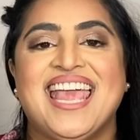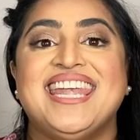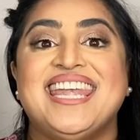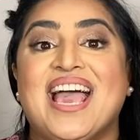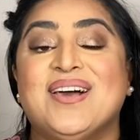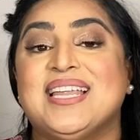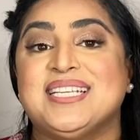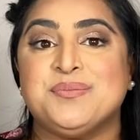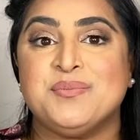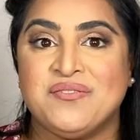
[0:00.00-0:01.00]
Now
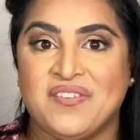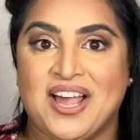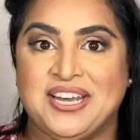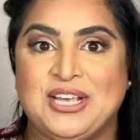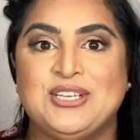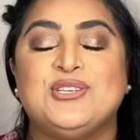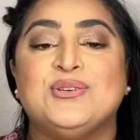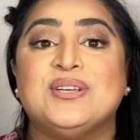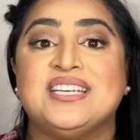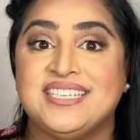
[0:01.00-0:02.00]
let's move on
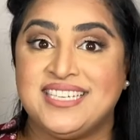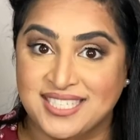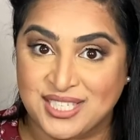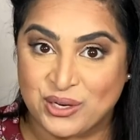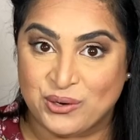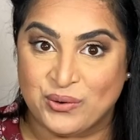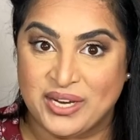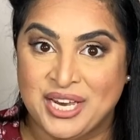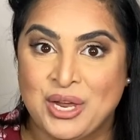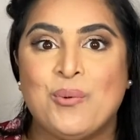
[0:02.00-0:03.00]
to
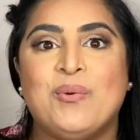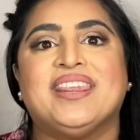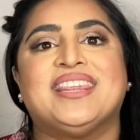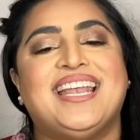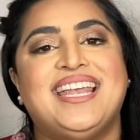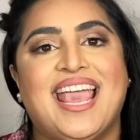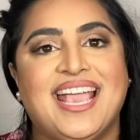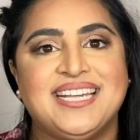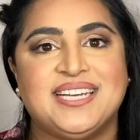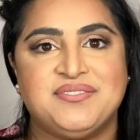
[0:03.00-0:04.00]
disagreeing with
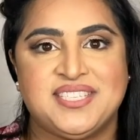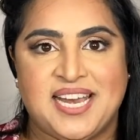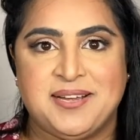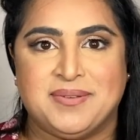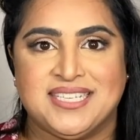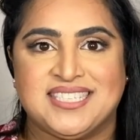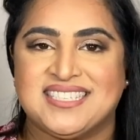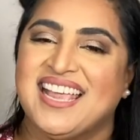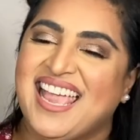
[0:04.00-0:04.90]
negative statements.